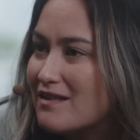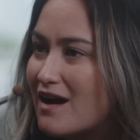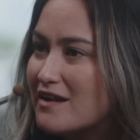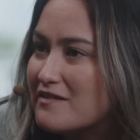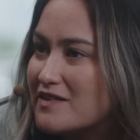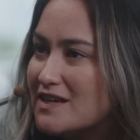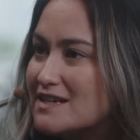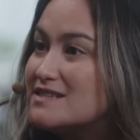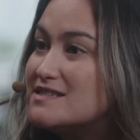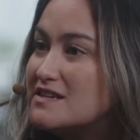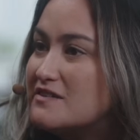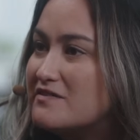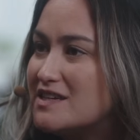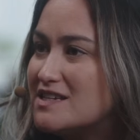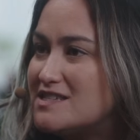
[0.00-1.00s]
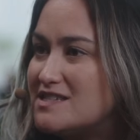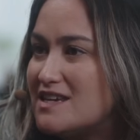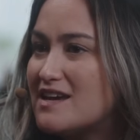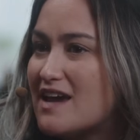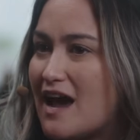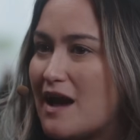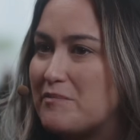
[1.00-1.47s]
lot of easy
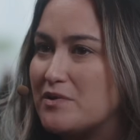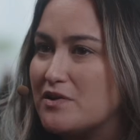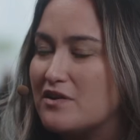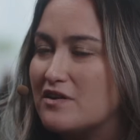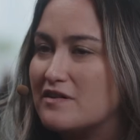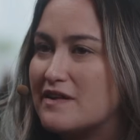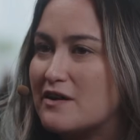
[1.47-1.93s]
VC capital.